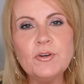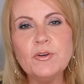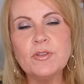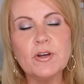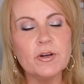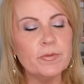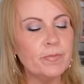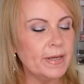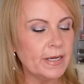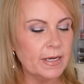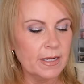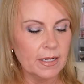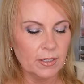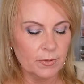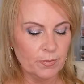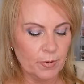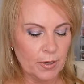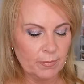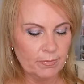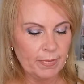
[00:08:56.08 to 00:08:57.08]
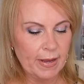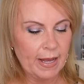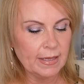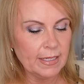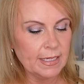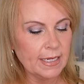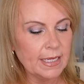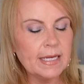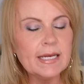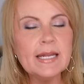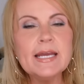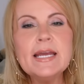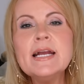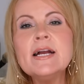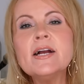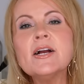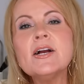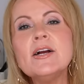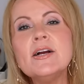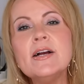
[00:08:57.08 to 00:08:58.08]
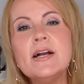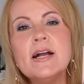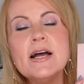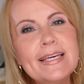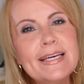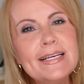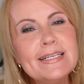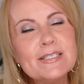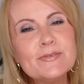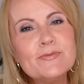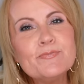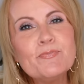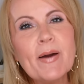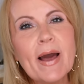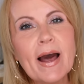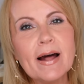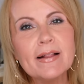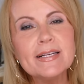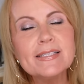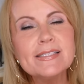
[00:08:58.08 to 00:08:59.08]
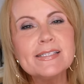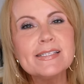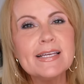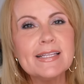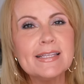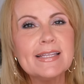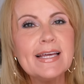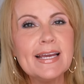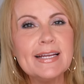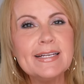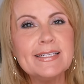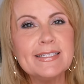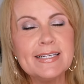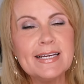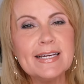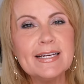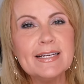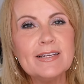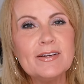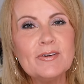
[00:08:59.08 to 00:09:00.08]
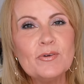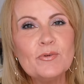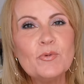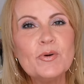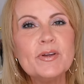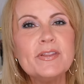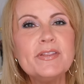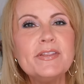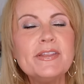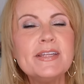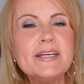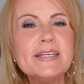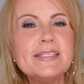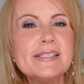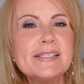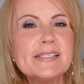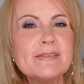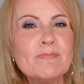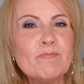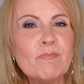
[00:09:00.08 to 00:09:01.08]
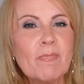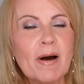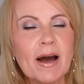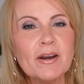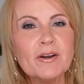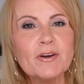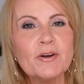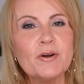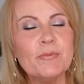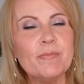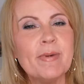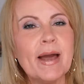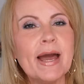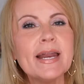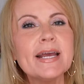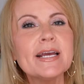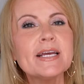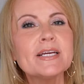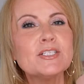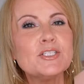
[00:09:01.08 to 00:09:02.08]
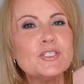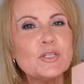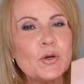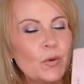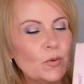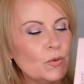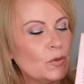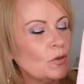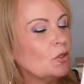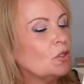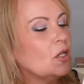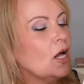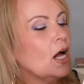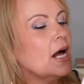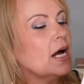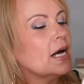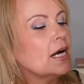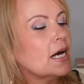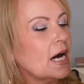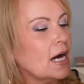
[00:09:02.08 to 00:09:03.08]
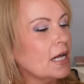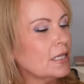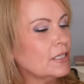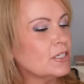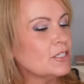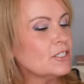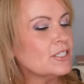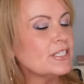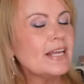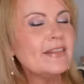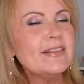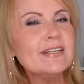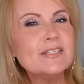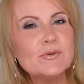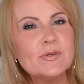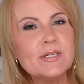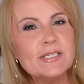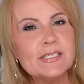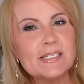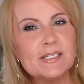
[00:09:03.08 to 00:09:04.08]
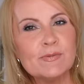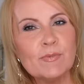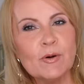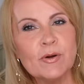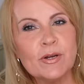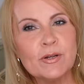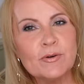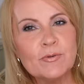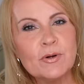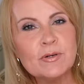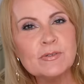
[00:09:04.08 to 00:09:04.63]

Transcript: knew there'd be a ColourPop palette in here. These palettes that they did with this monochromatic tonal colors, and this one is Smoke and